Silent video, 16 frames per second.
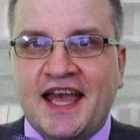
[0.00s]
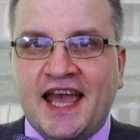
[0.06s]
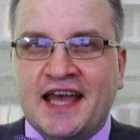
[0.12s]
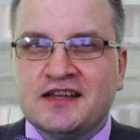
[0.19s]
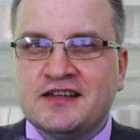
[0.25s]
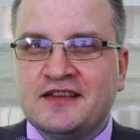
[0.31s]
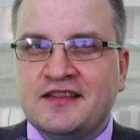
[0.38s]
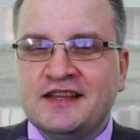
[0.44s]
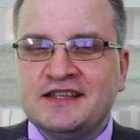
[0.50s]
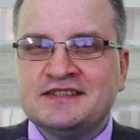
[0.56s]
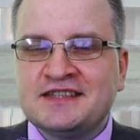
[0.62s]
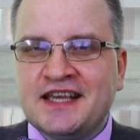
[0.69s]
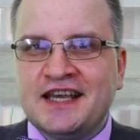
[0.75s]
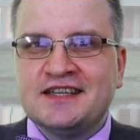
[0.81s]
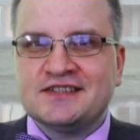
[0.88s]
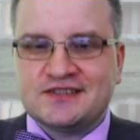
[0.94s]
And in this
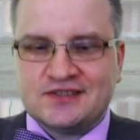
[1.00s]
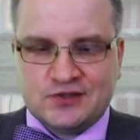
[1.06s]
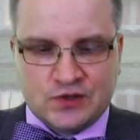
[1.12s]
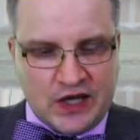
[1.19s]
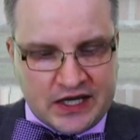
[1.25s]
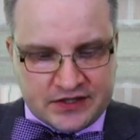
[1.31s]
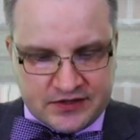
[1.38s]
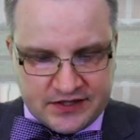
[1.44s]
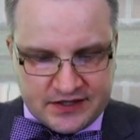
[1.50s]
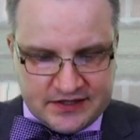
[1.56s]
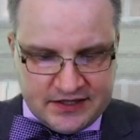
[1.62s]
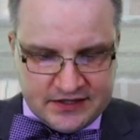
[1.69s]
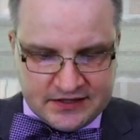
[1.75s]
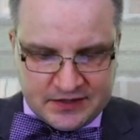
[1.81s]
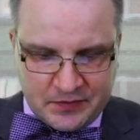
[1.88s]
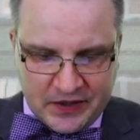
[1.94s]
case, you actually
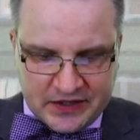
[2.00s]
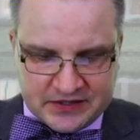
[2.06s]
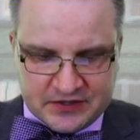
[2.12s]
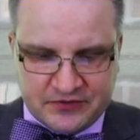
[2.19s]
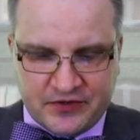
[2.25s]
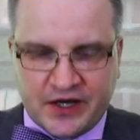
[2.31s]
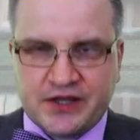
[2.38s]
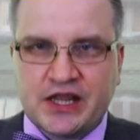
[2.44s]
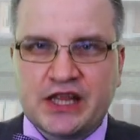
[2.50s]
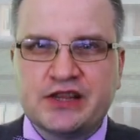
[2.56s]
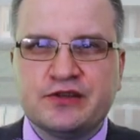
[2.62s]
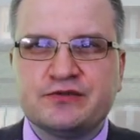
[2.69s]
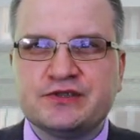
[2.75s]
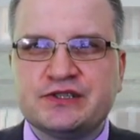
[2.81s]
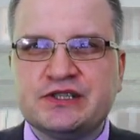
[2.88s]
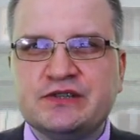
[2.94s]
didn't specify that
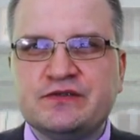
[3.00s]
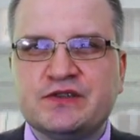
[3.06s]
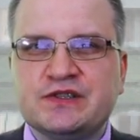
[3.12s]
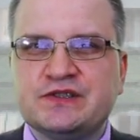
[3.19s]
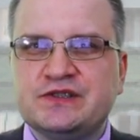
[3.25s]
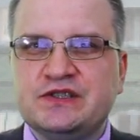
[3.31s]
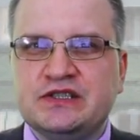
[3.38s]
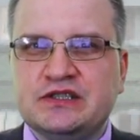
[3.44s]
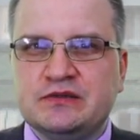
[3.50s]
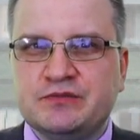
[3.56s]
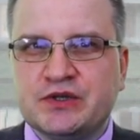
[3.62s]
the receiver is D,